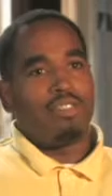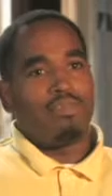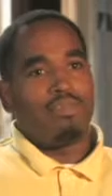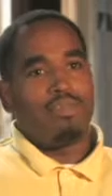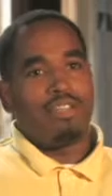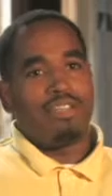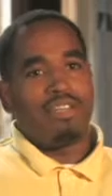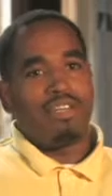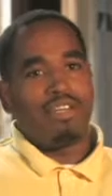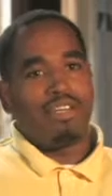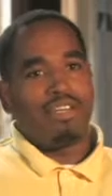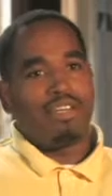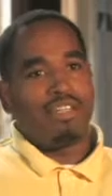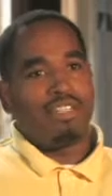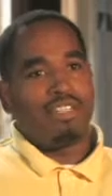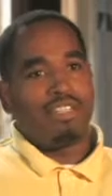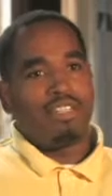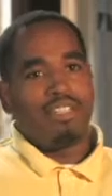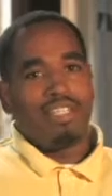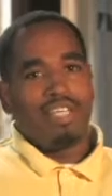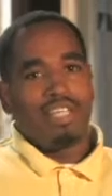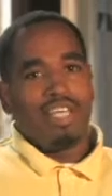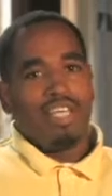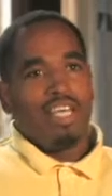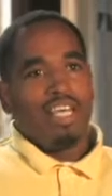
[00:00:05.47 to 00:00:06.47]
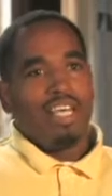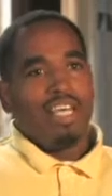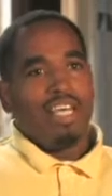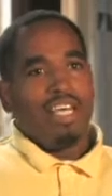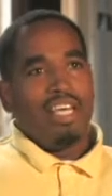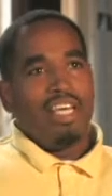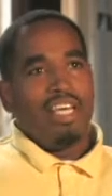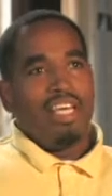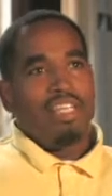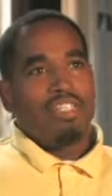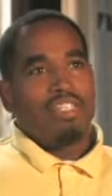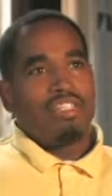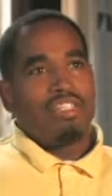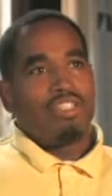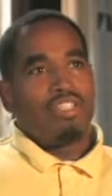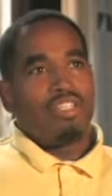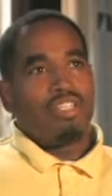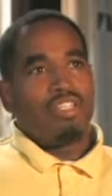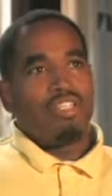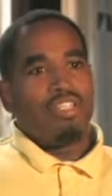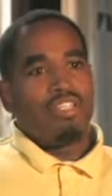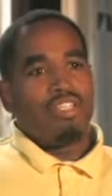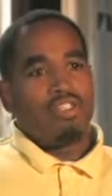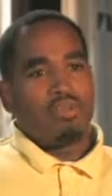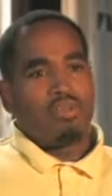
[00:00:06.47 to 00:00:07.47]
me because it's
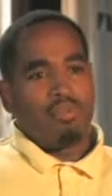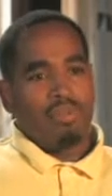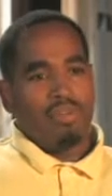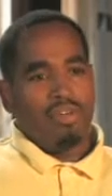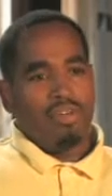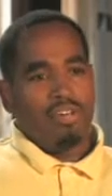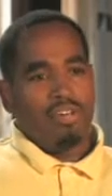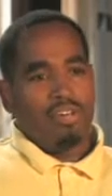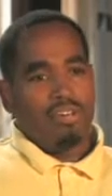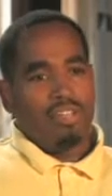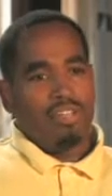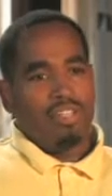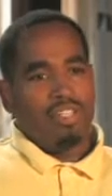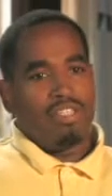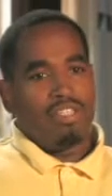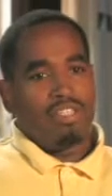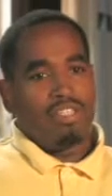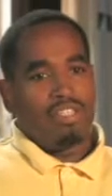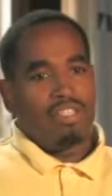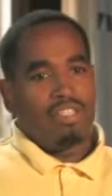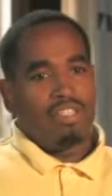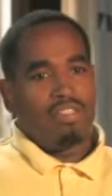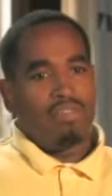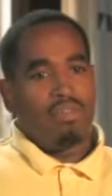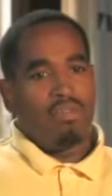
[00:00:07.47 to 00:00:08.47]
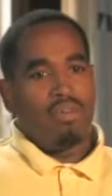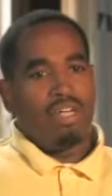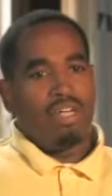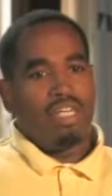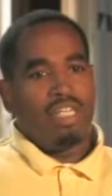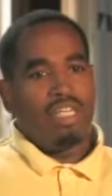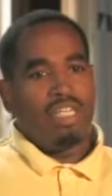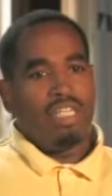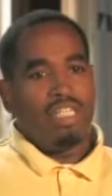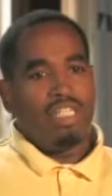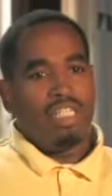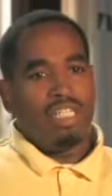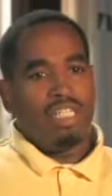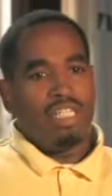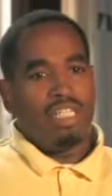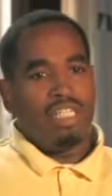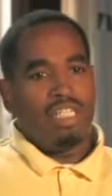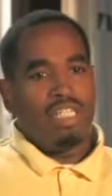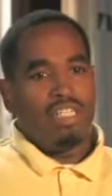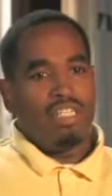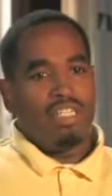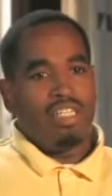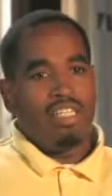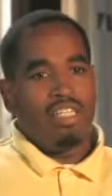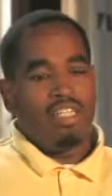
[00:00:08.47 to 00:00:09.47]
just his spirit. It's just the way
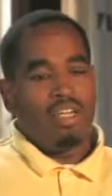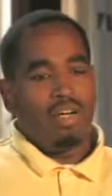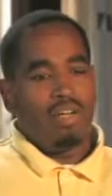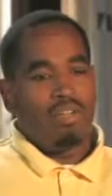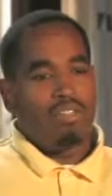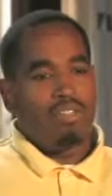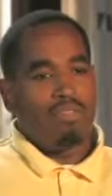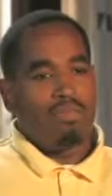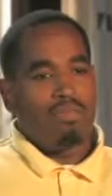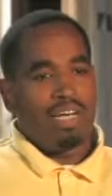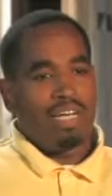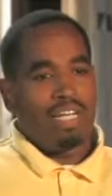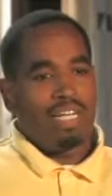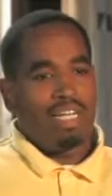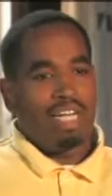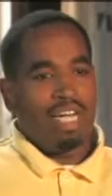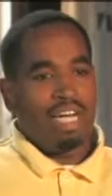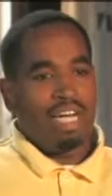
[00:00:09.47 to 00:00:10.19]
he goes about